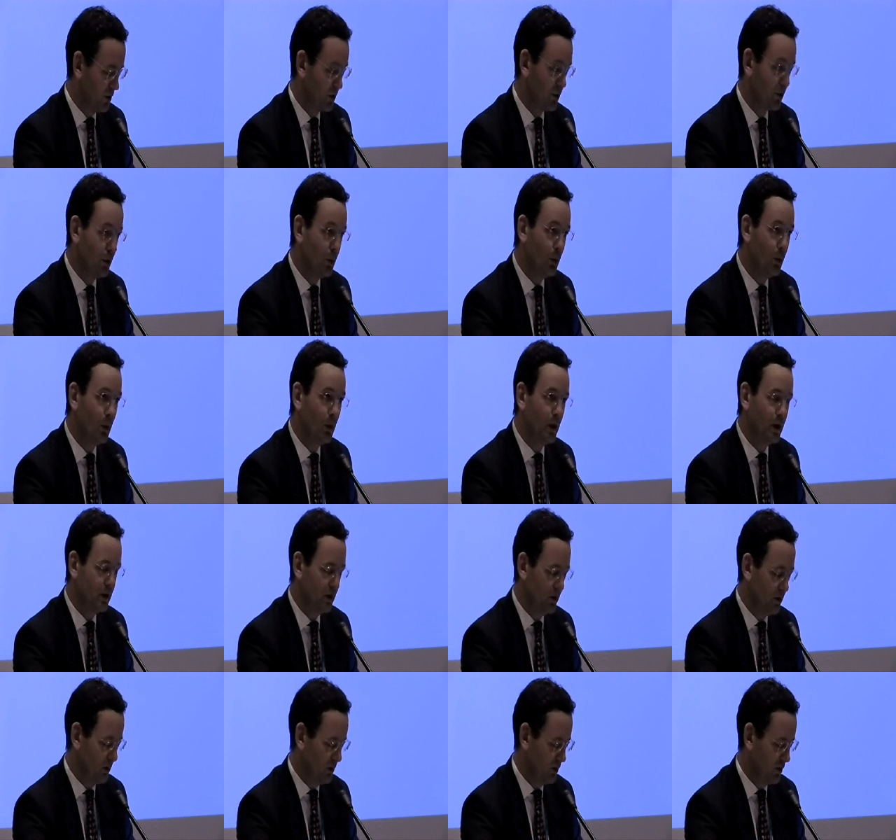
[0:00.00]
across all
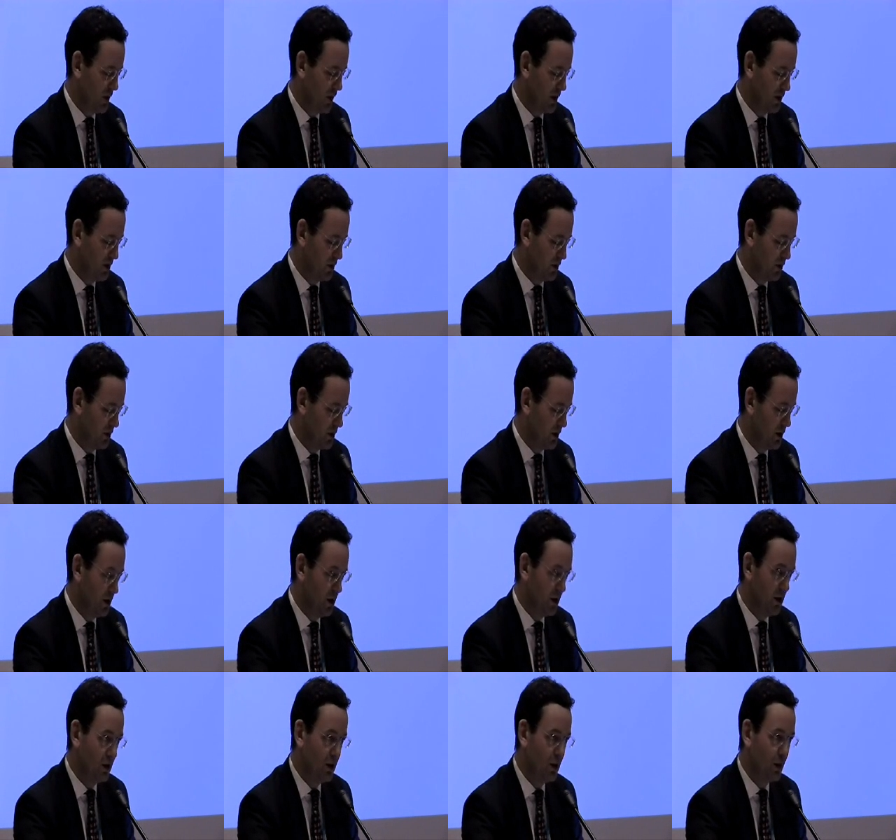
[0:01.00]
industry sectors
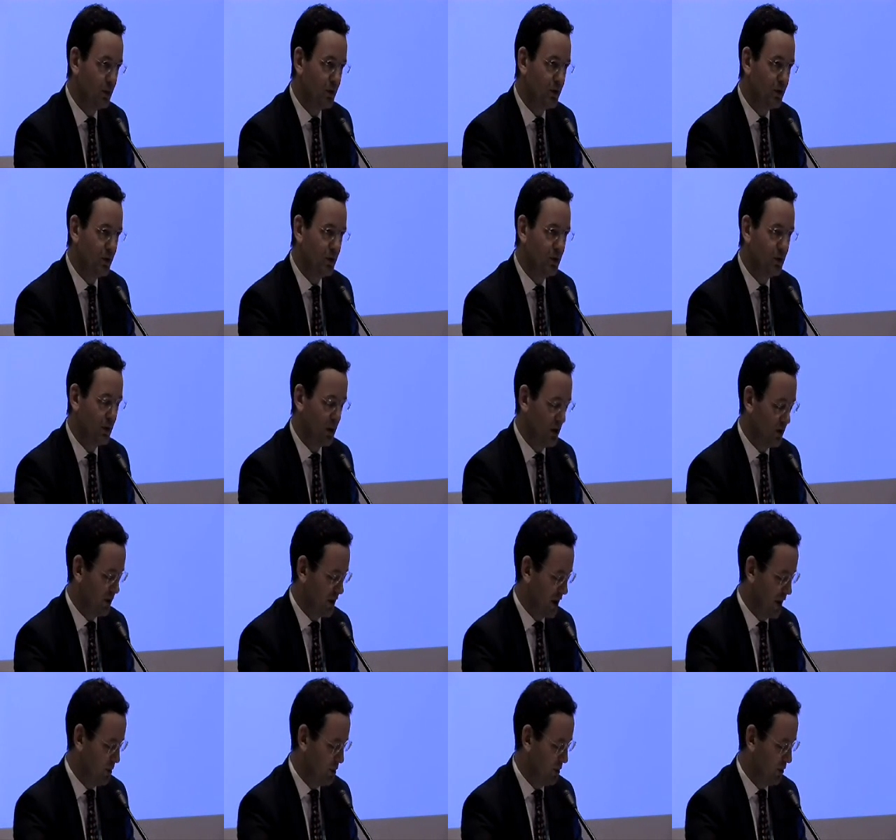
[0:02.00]
the opportunity to raise
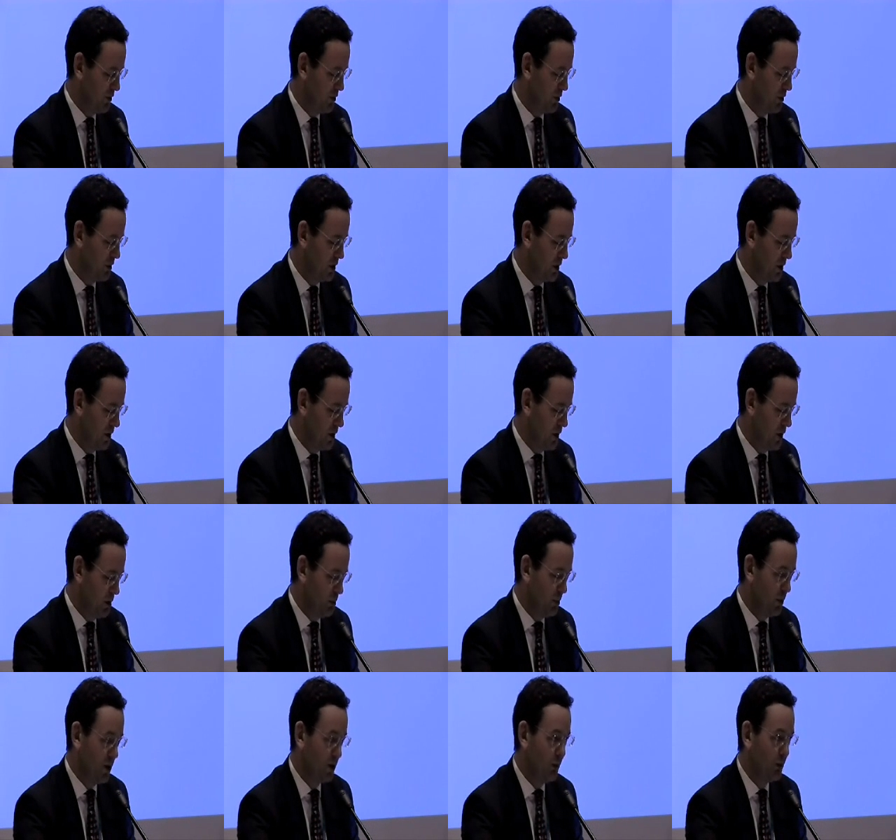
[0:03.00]
capital,
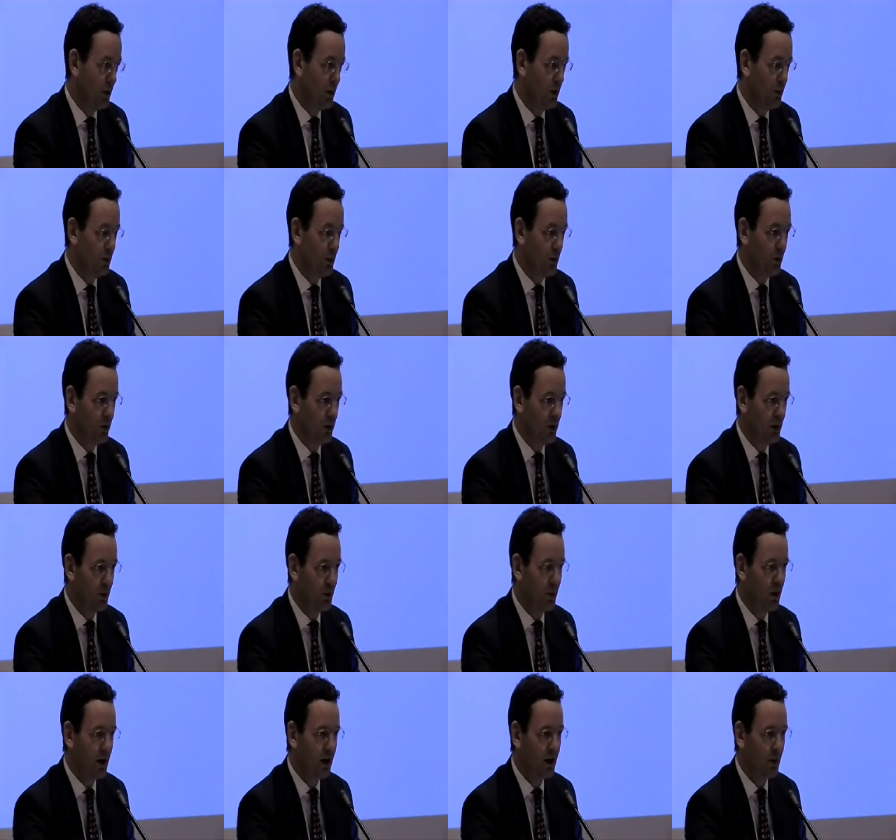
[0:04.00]
but importantly on
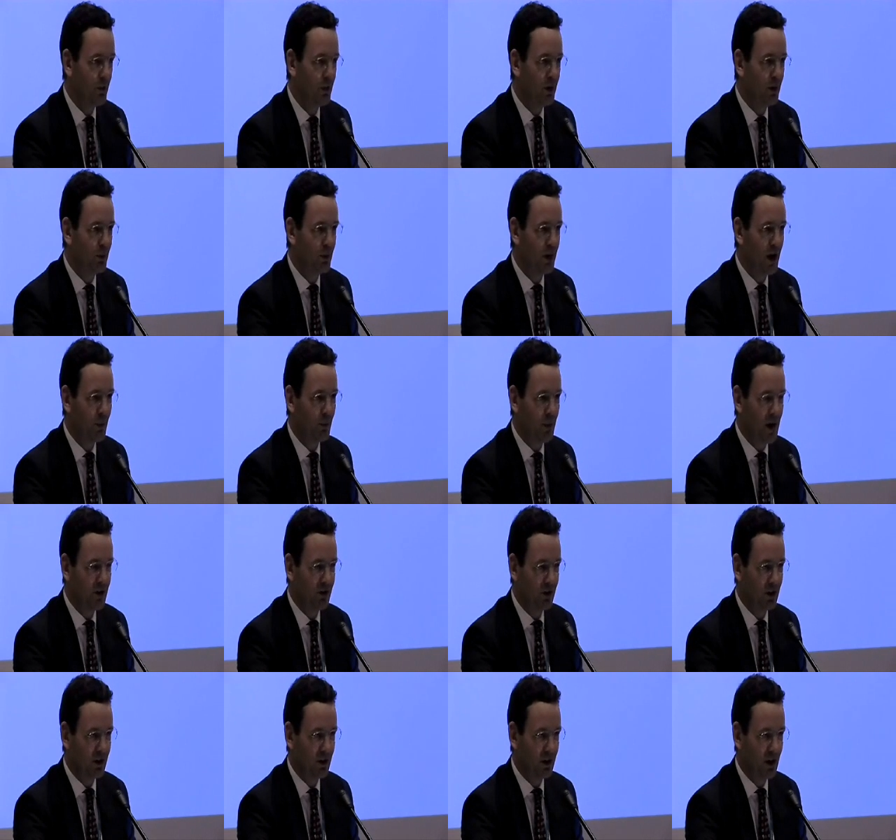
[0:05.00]
a market with a
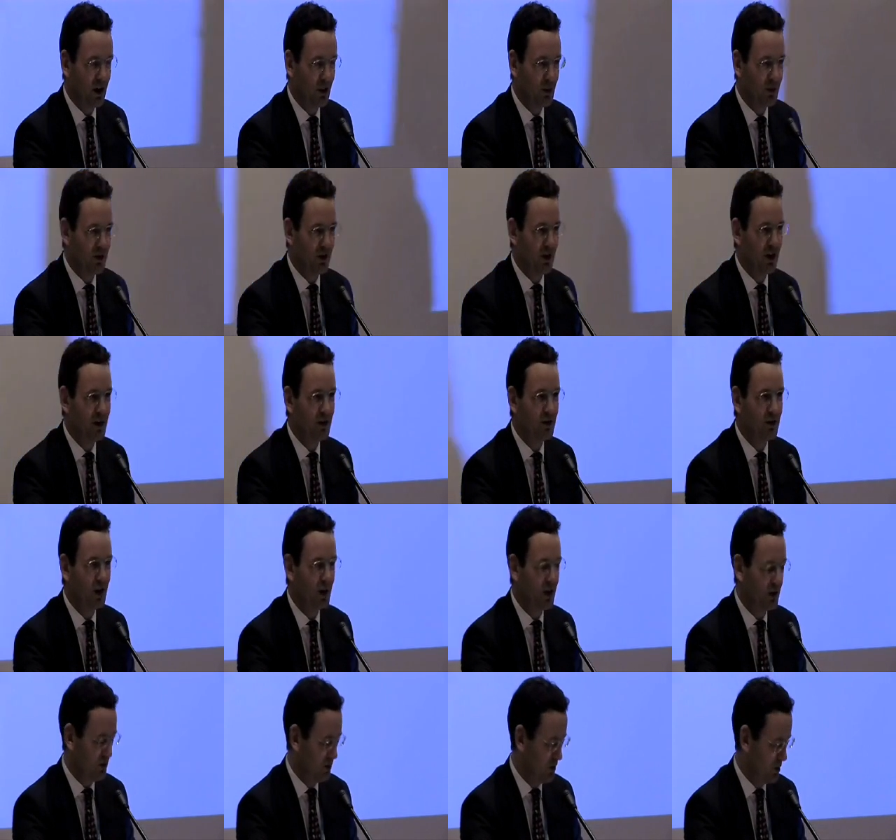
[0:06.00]
pragmatic, I would say
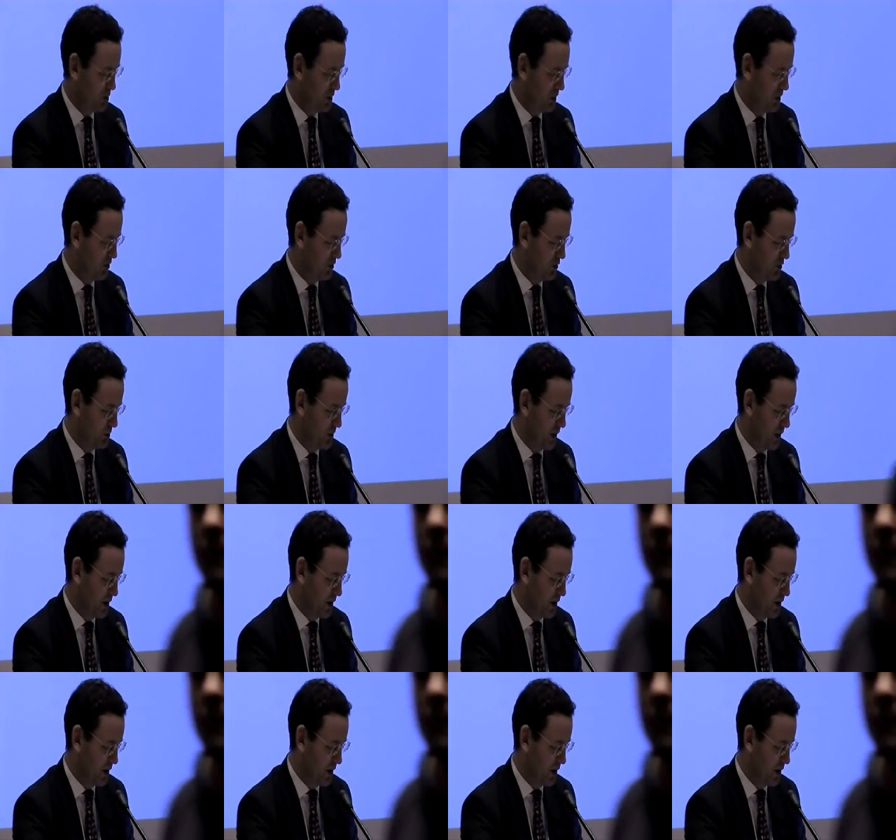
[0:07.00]
intelligent approach to